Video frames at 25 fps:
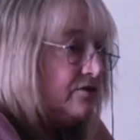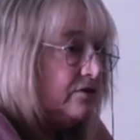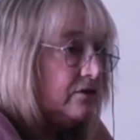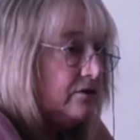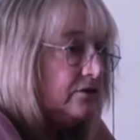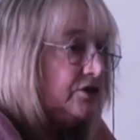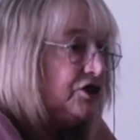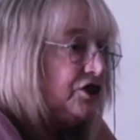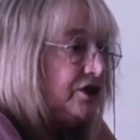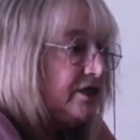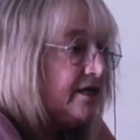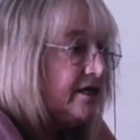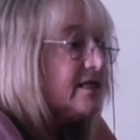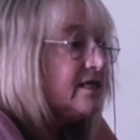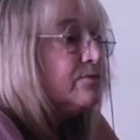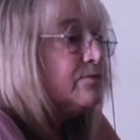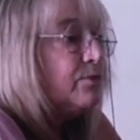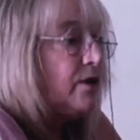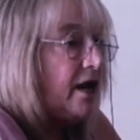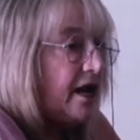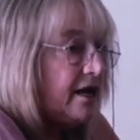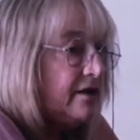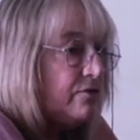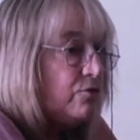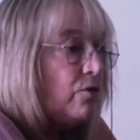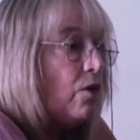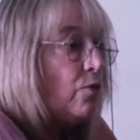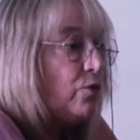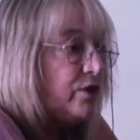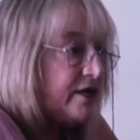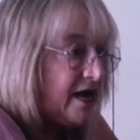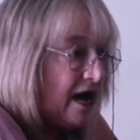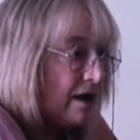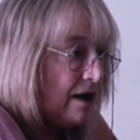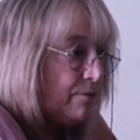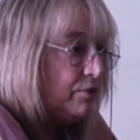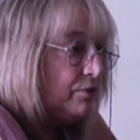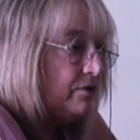She had saying what would
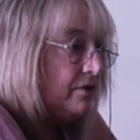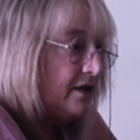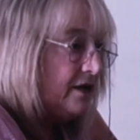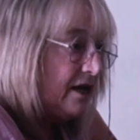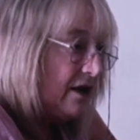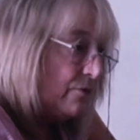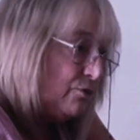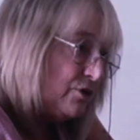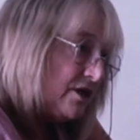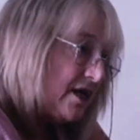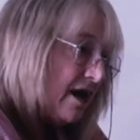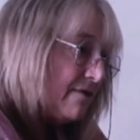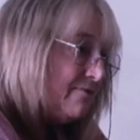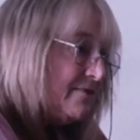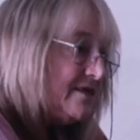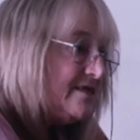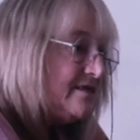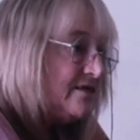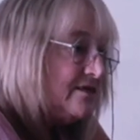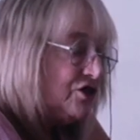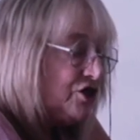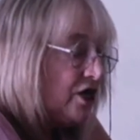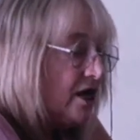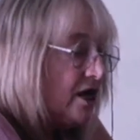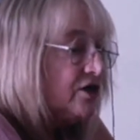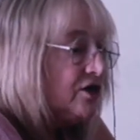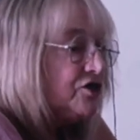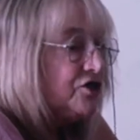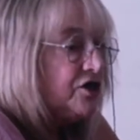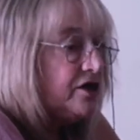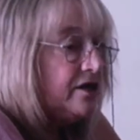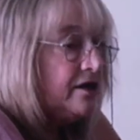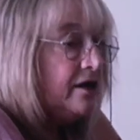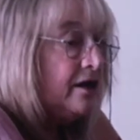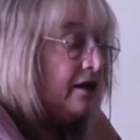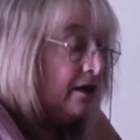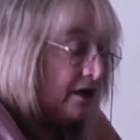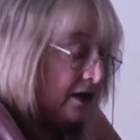happen. I would have this injection
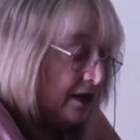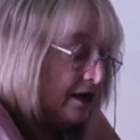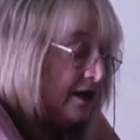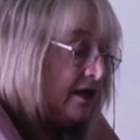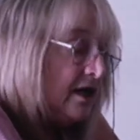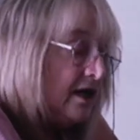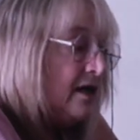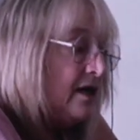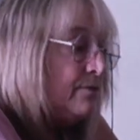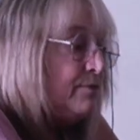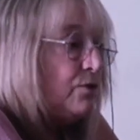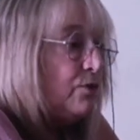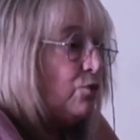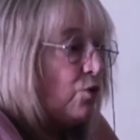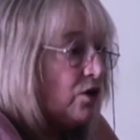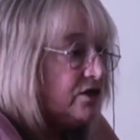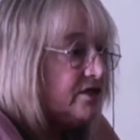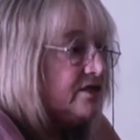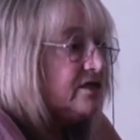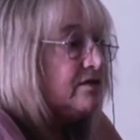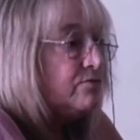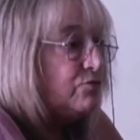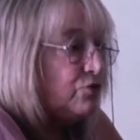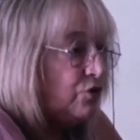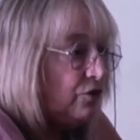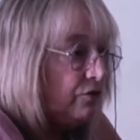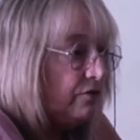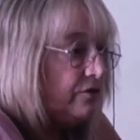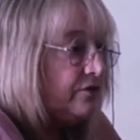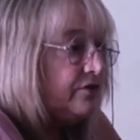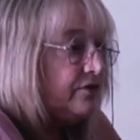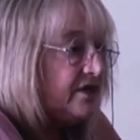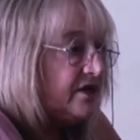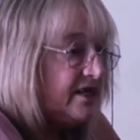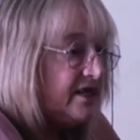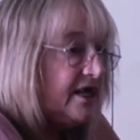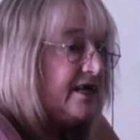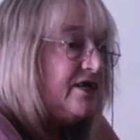every once a month,
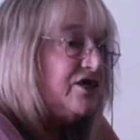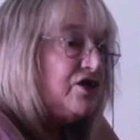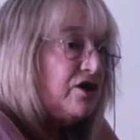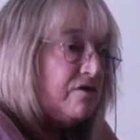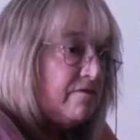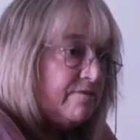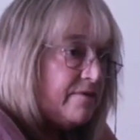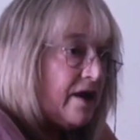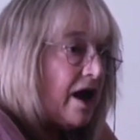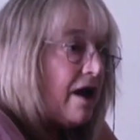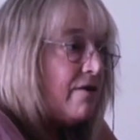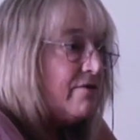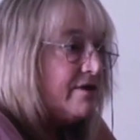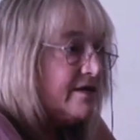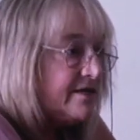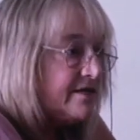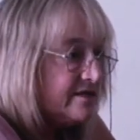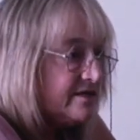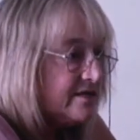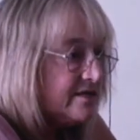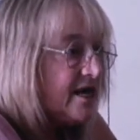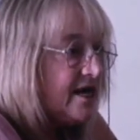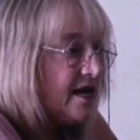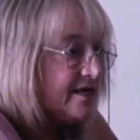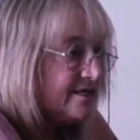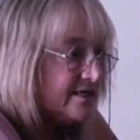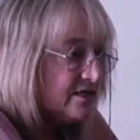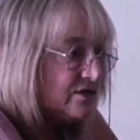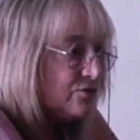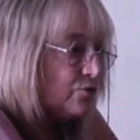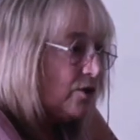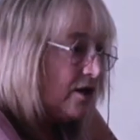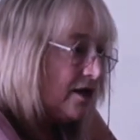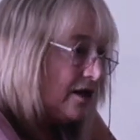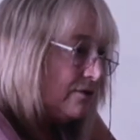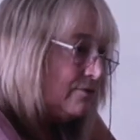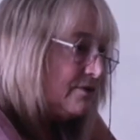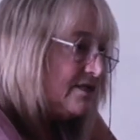and they do various tests
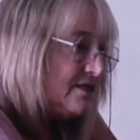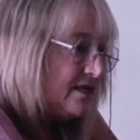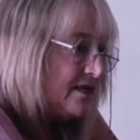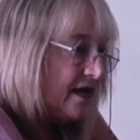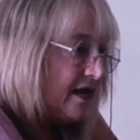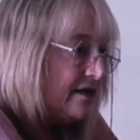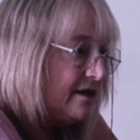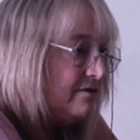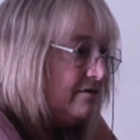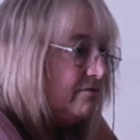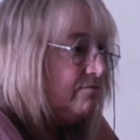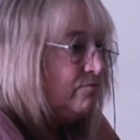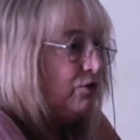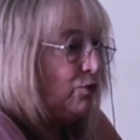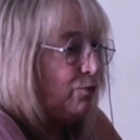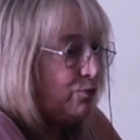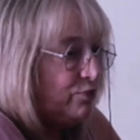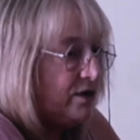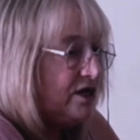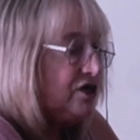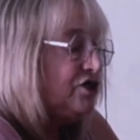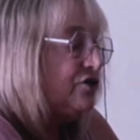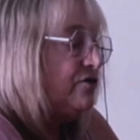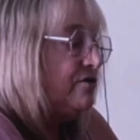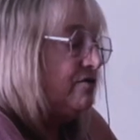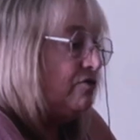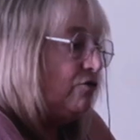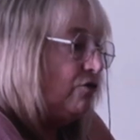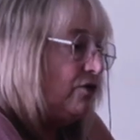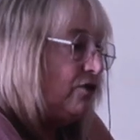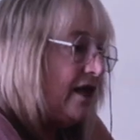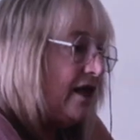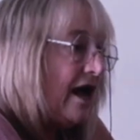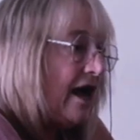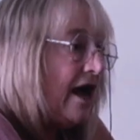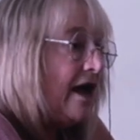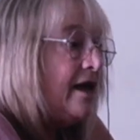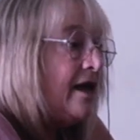while I'm seeing blood pressure and all
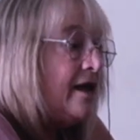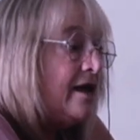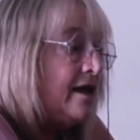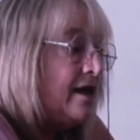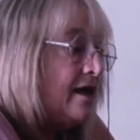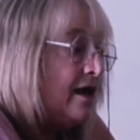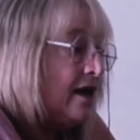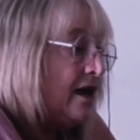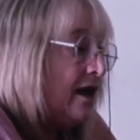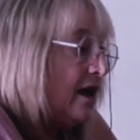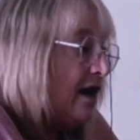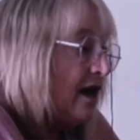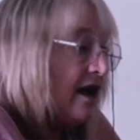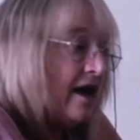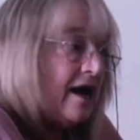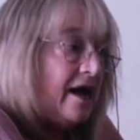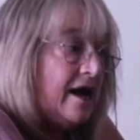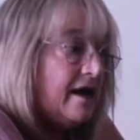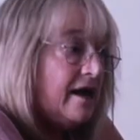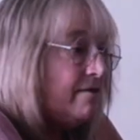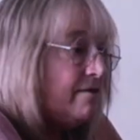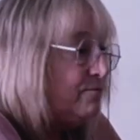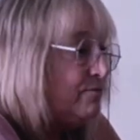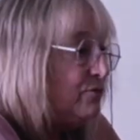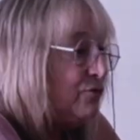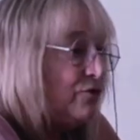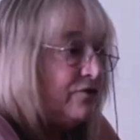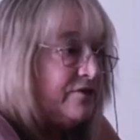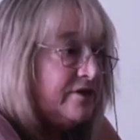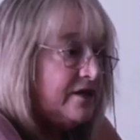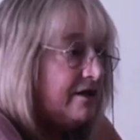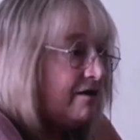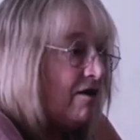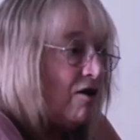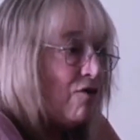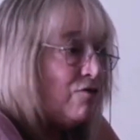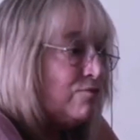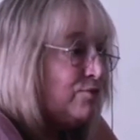that. And nothing
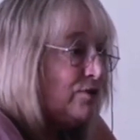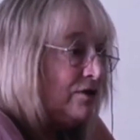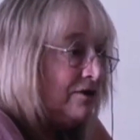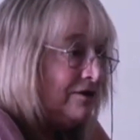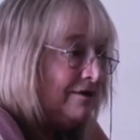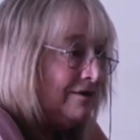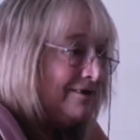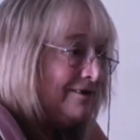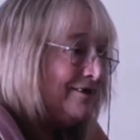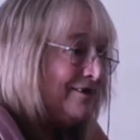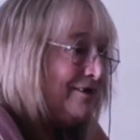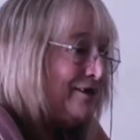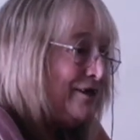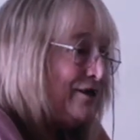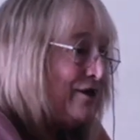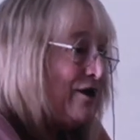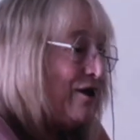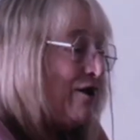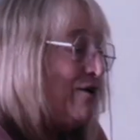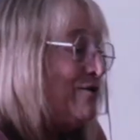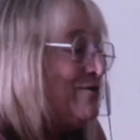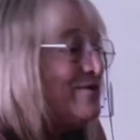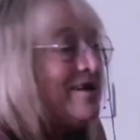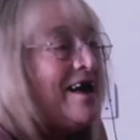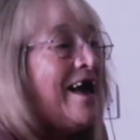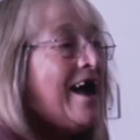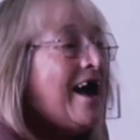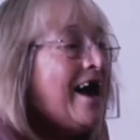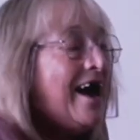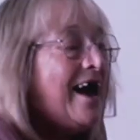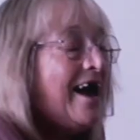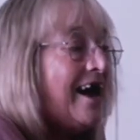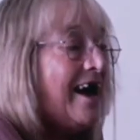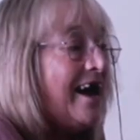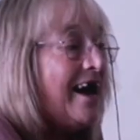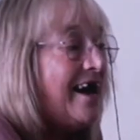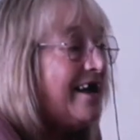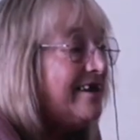horrible, you know.
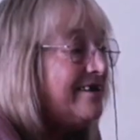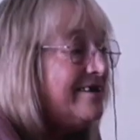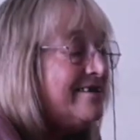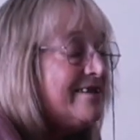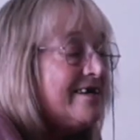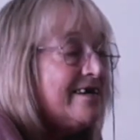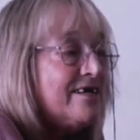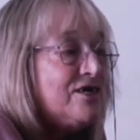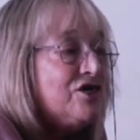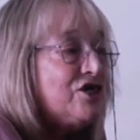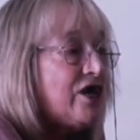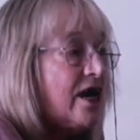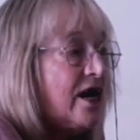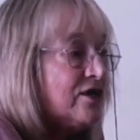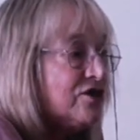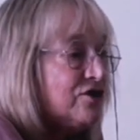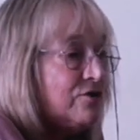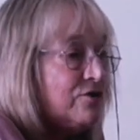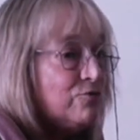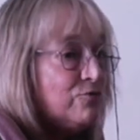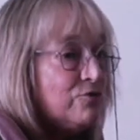And the injection was